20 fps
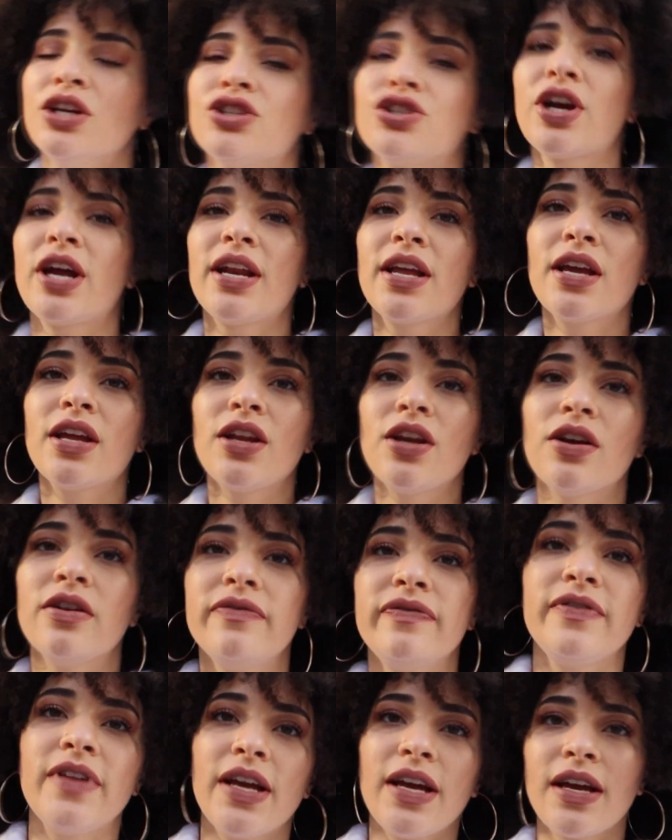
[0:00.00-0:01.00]
Trying to get a
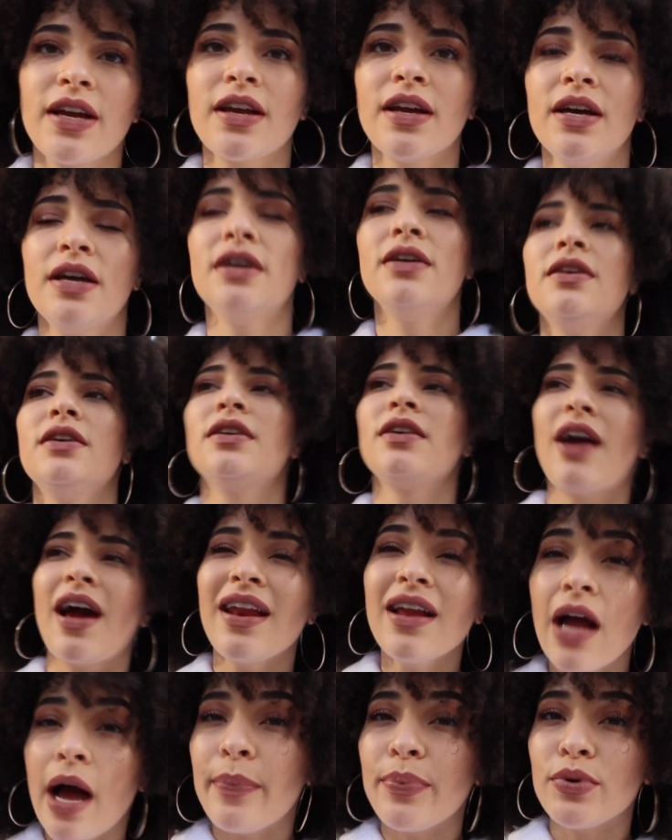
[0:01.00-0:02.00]
good flick. Got
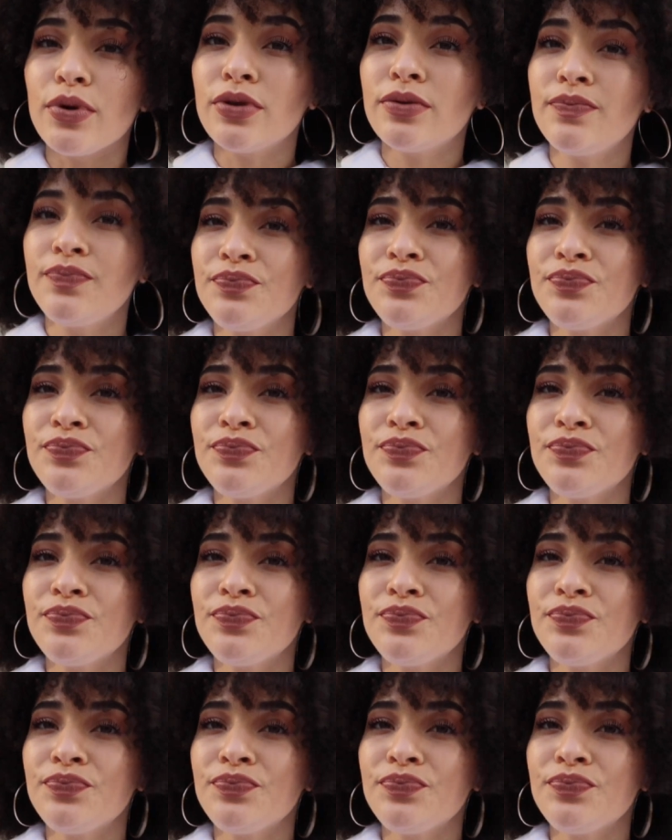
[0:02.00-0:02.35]
a couple.